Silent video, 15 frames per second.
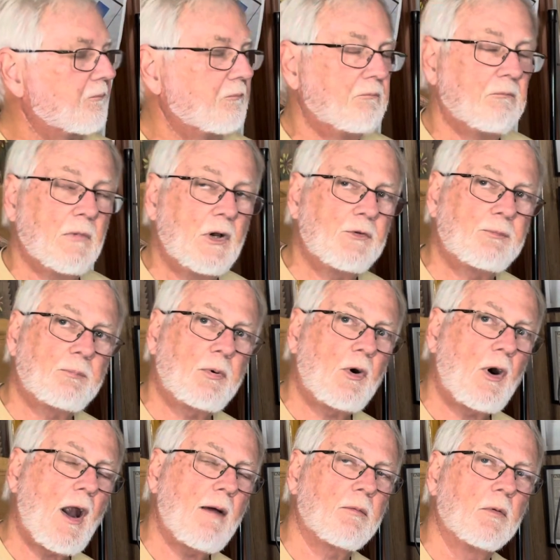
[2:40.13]
most
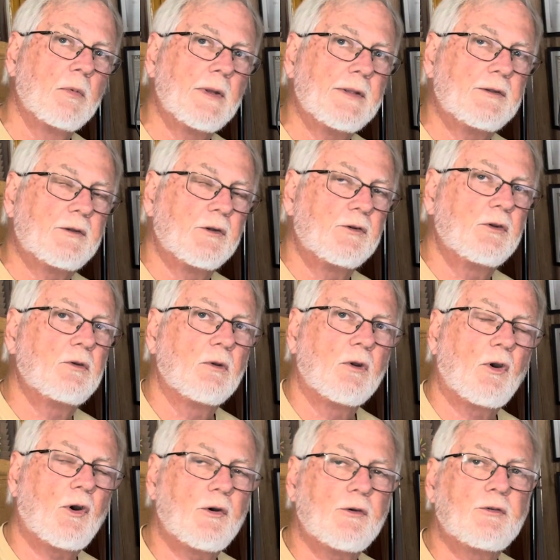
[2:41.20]
probably, to do
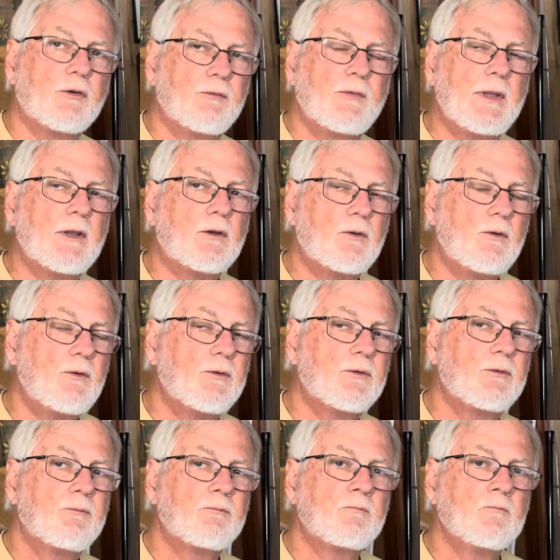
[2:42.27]
larger vehicles.
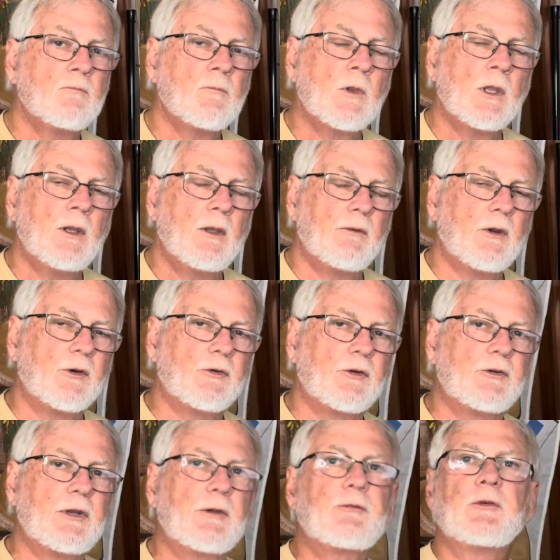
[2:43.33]
There's a
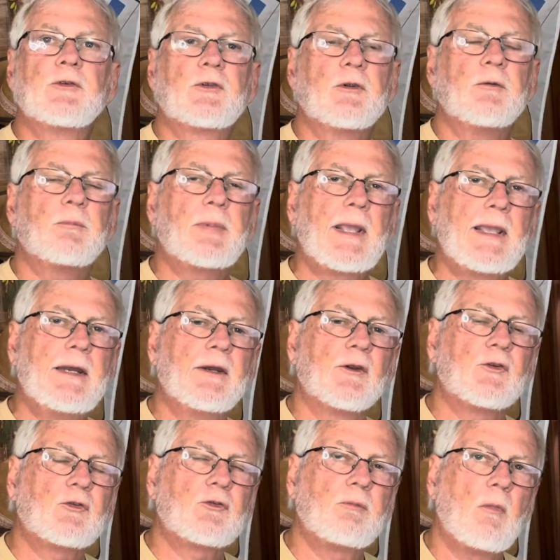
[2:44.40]
difference in painting
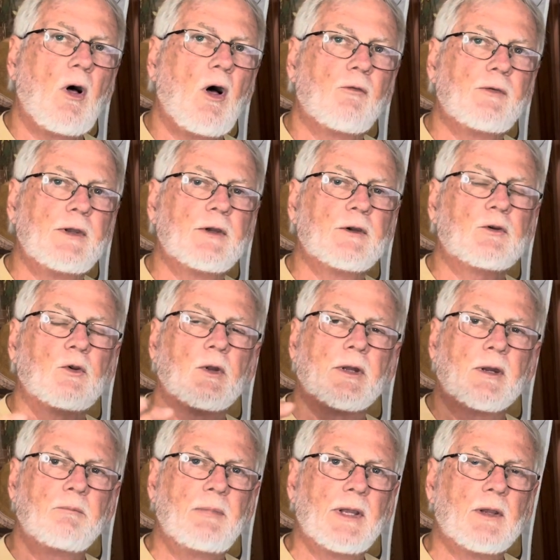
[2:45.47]
a small vehicle
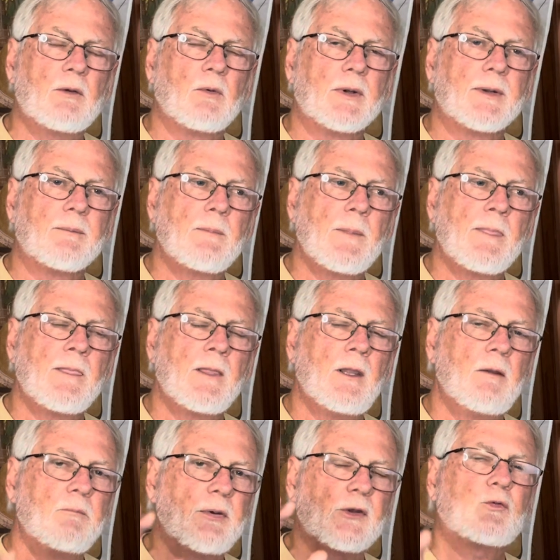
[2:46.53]
and a big one.
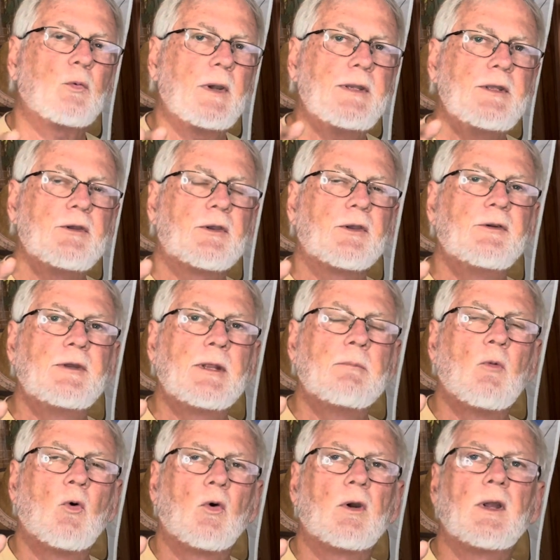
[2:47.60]
Best way you can
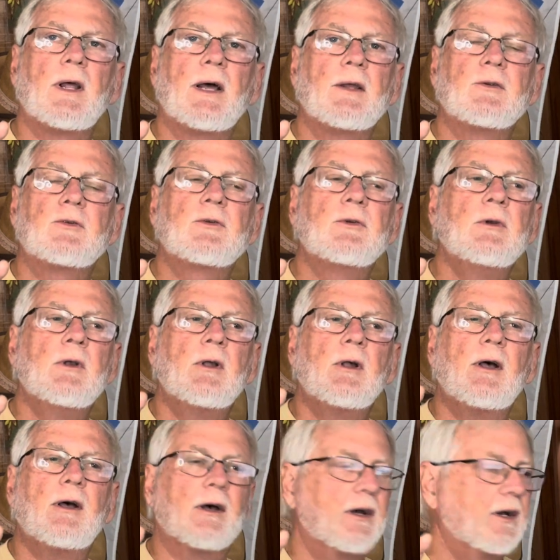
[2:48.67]
demoralize
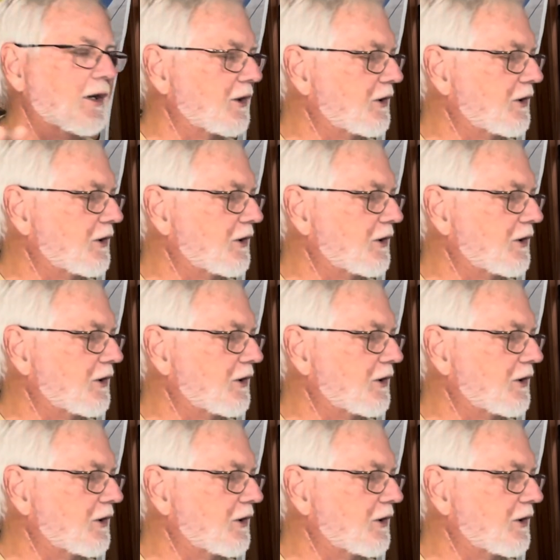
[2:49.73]
a